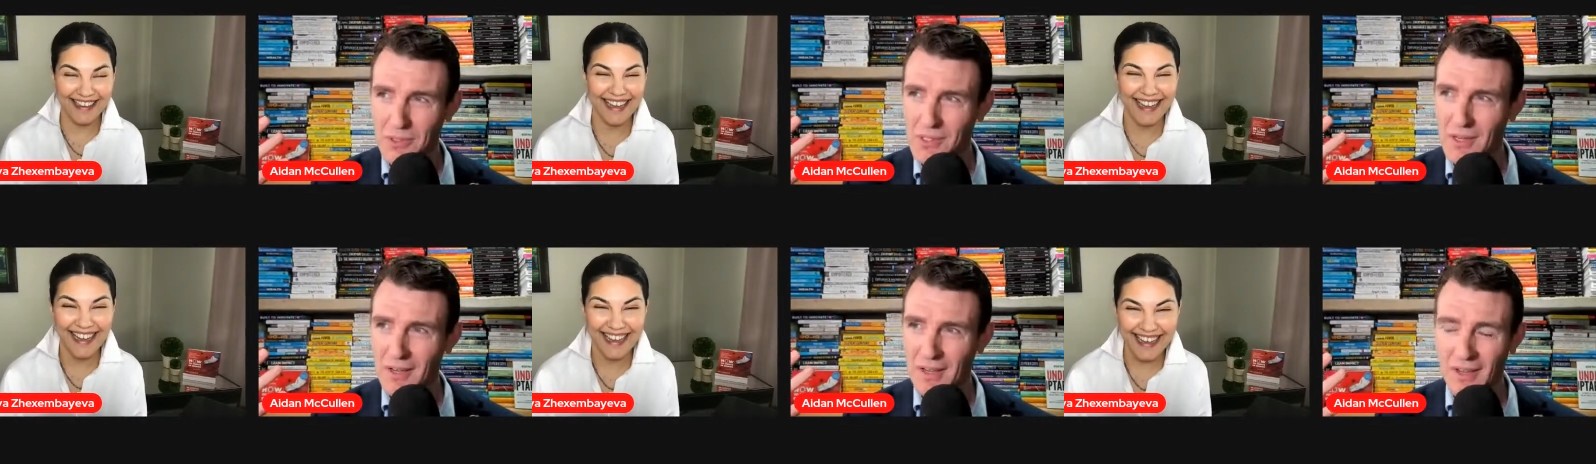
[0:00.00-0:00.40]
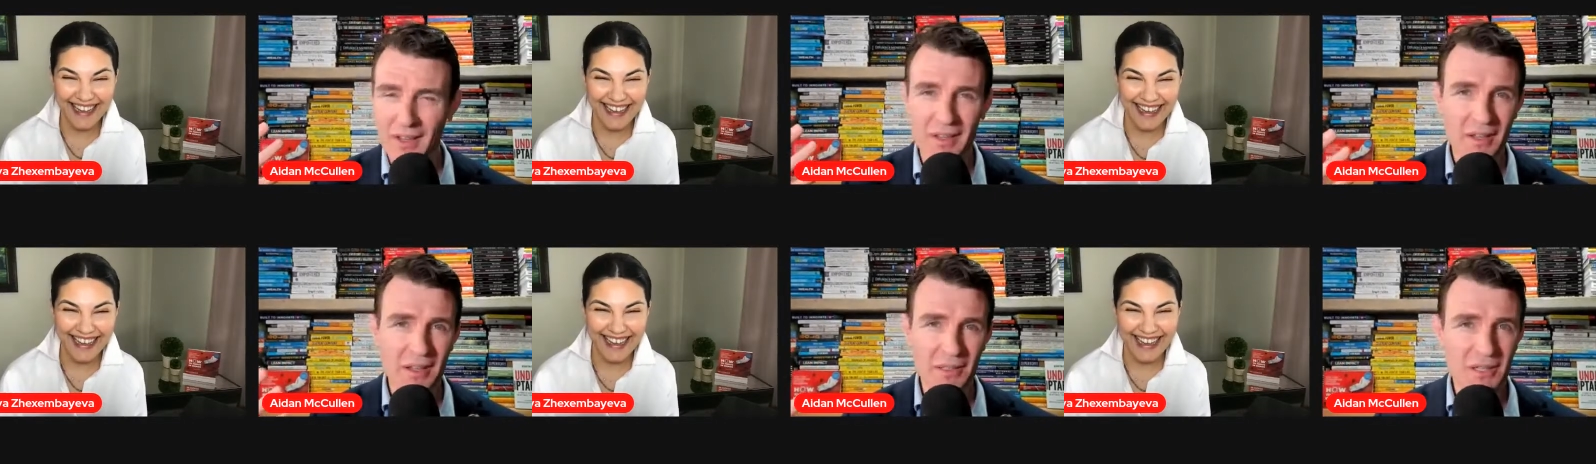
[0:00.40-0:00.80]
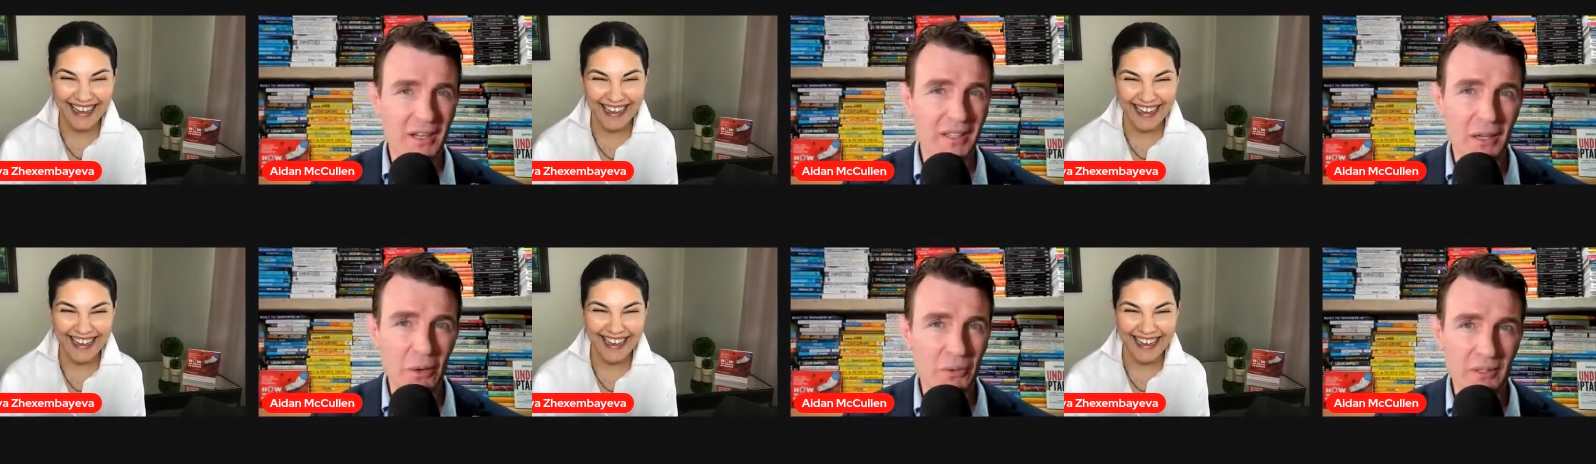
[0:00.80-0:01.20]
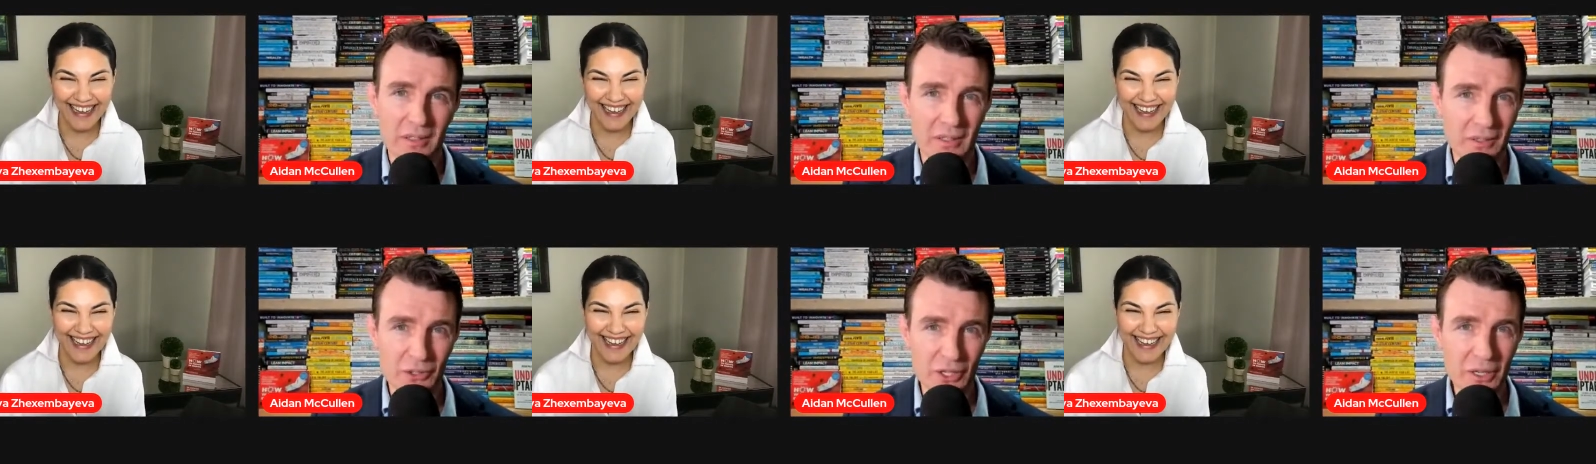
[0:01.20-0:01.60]
Speaker 1: was it's like going to
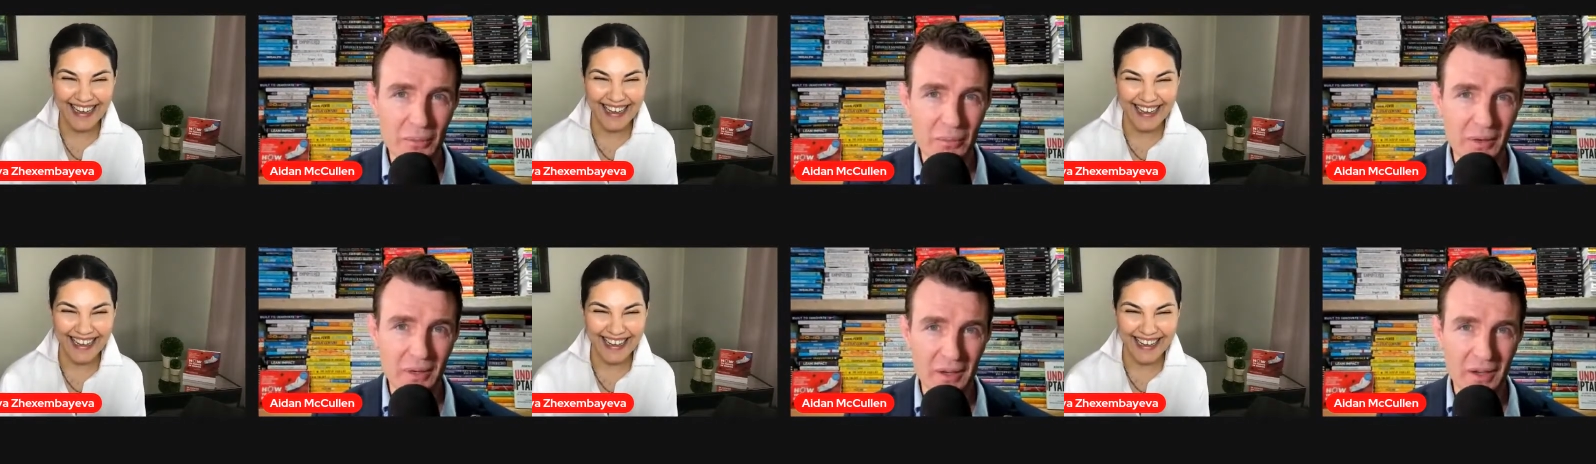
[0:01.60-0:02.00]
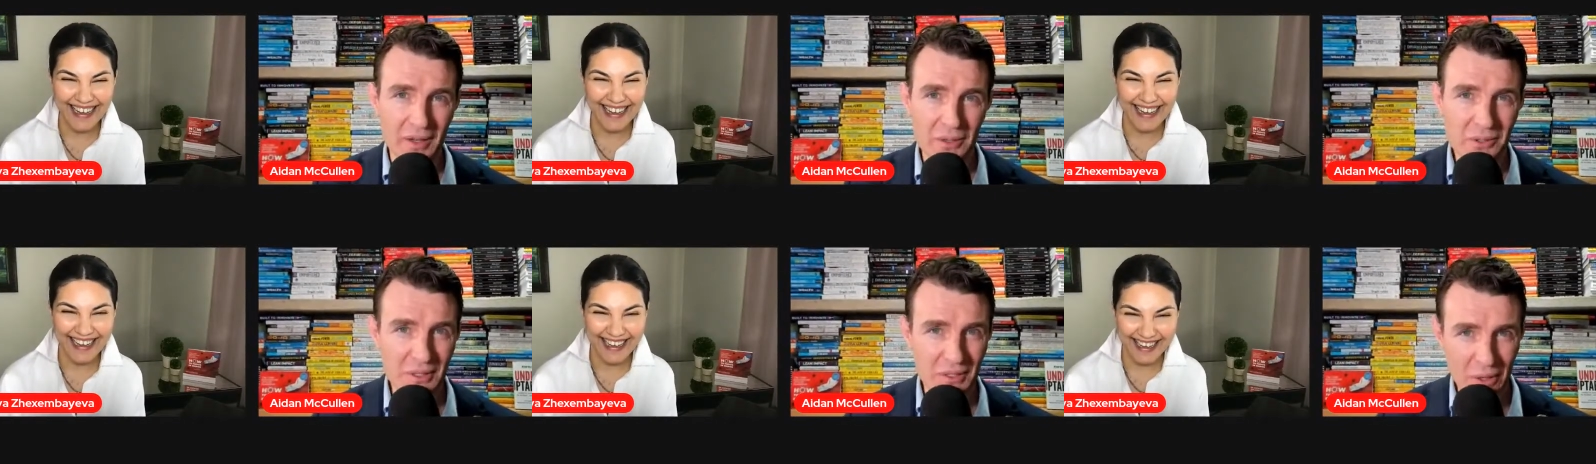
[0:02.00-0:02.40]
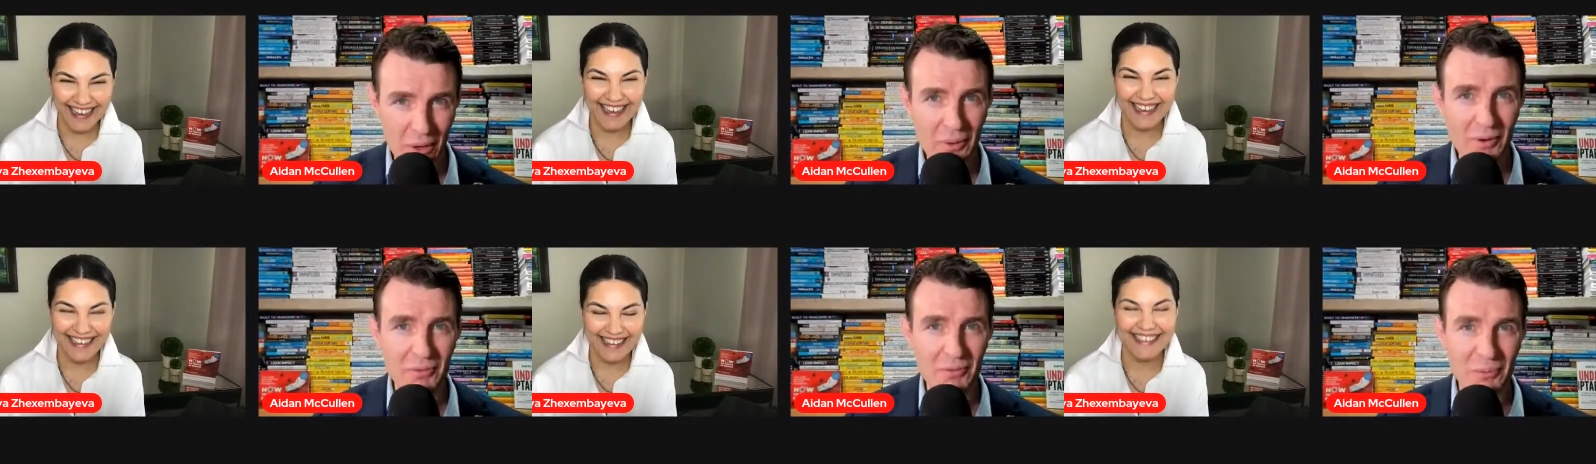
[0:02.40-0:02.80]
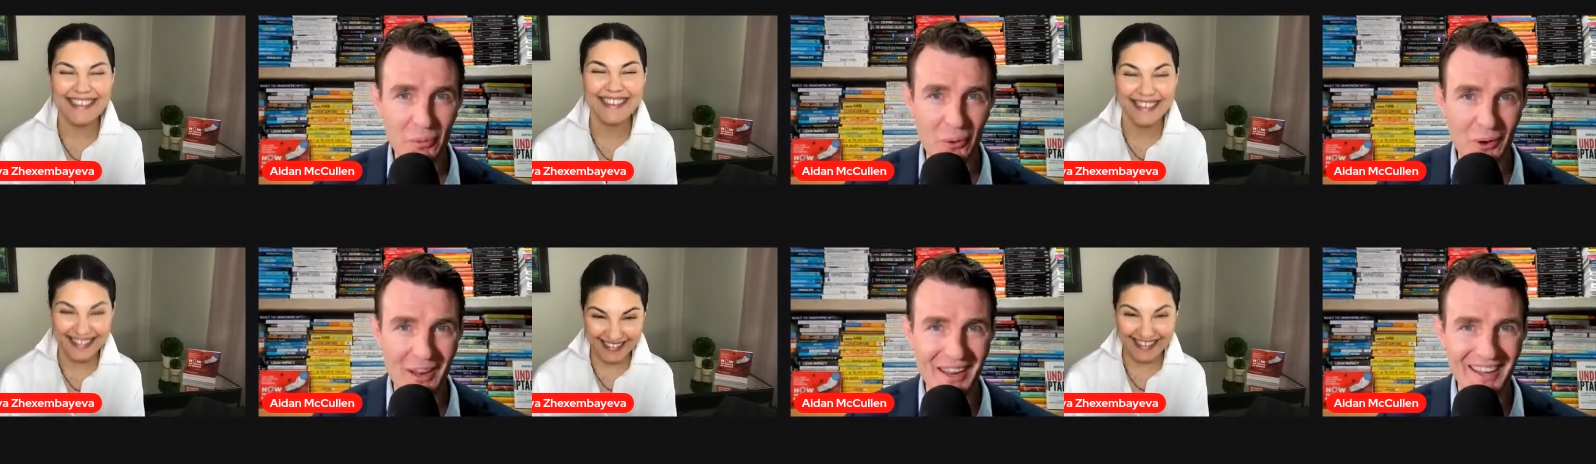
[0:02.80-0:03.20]
the gym. I, I used to go every
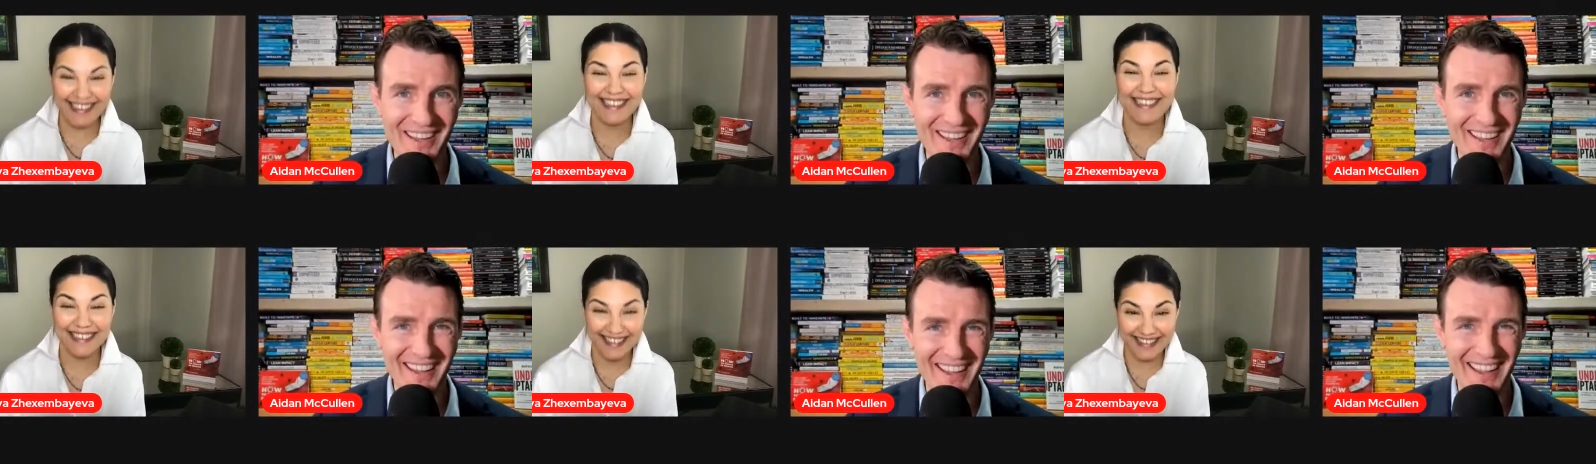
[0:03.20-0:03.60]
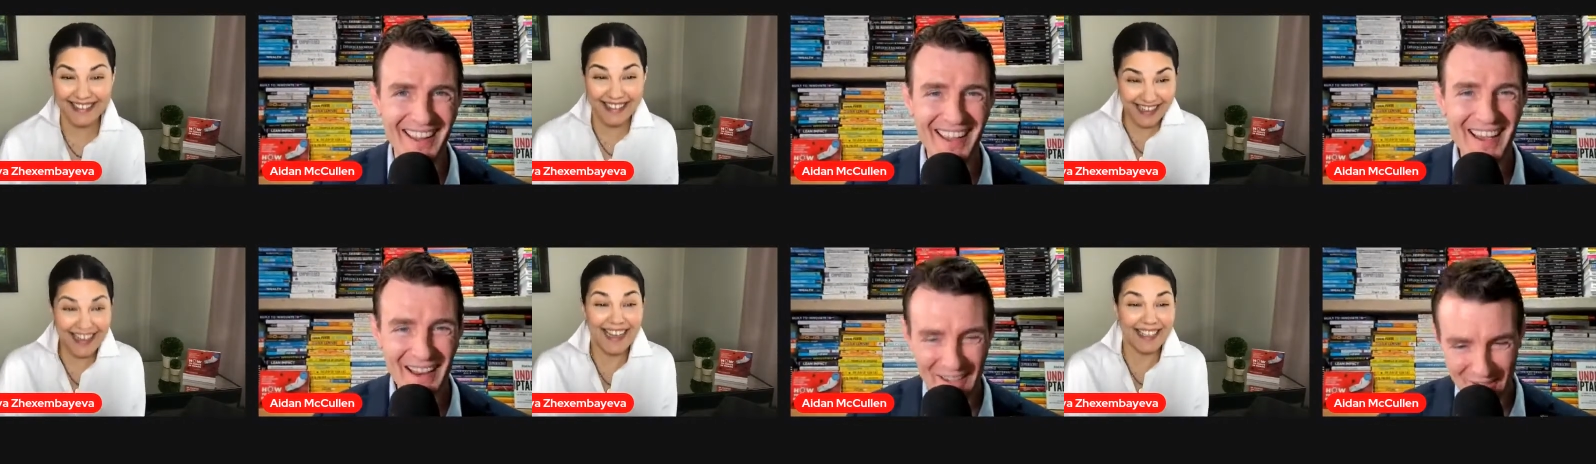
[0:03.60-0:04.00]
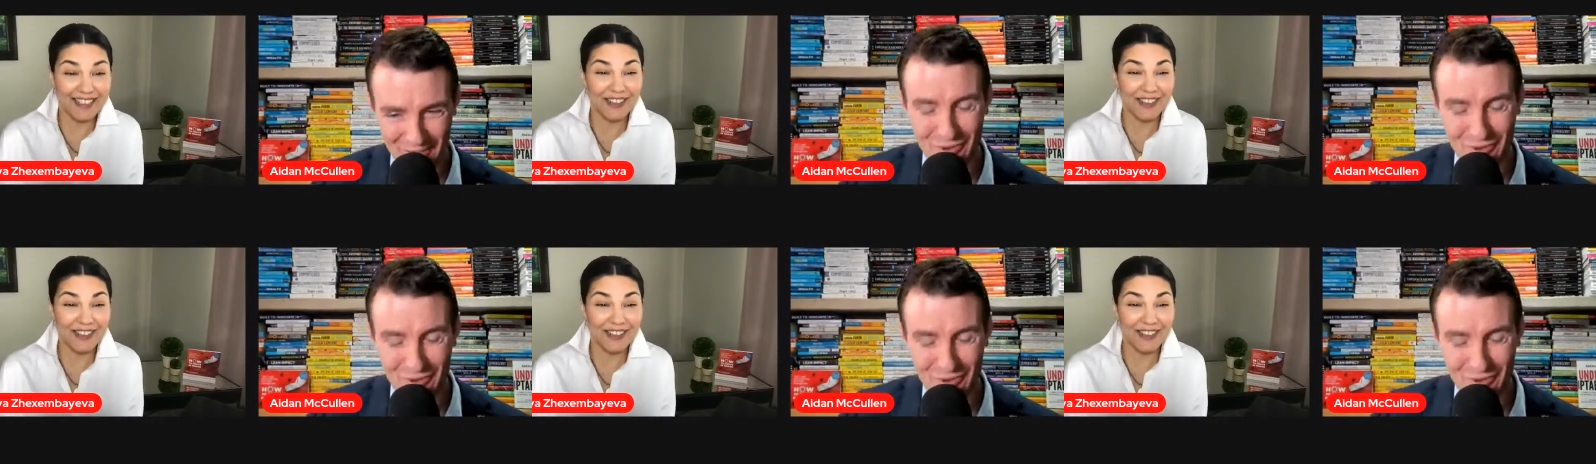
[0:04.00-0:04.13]
morning. yeah, oh